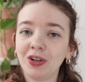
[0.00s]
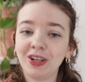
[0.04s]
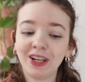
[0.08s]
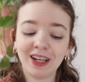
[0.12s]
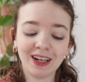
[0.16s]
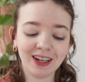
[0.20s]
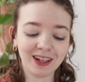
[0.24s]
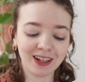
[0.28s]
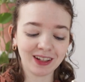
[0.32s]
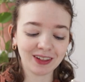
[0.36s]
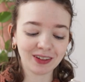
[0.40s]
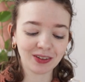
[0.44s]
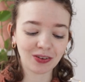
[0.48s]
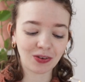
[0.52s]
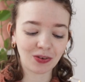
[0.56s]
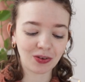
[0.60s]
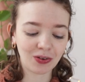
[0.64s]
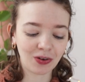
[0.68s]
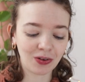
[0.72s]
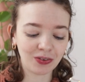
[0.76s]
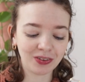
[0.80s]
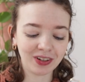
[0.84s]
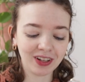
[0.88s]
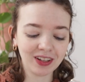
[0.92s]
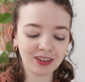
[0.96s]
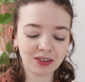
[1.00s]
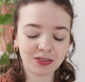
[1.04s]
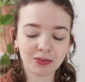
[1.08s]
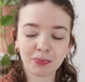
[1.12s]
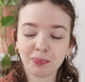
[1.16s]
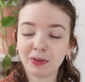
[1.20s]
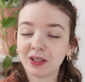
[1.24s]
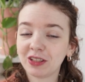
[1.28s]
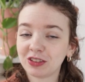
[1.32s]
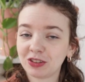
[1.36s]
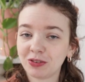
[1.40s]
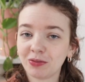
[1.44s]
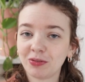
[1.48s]
knitting on it
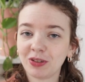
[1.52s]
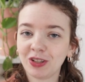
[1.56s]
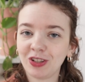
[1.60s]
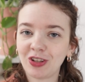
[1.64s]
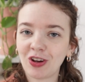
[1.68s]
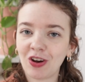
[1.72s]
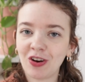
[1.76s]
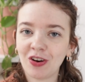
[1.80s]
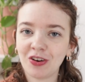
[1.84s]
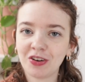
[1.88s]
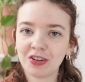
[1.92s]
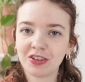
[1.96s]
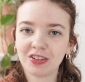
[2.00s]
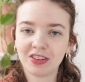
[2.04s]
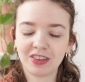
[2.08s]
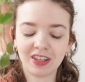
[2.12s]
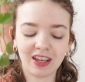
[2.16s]
because of the yarn,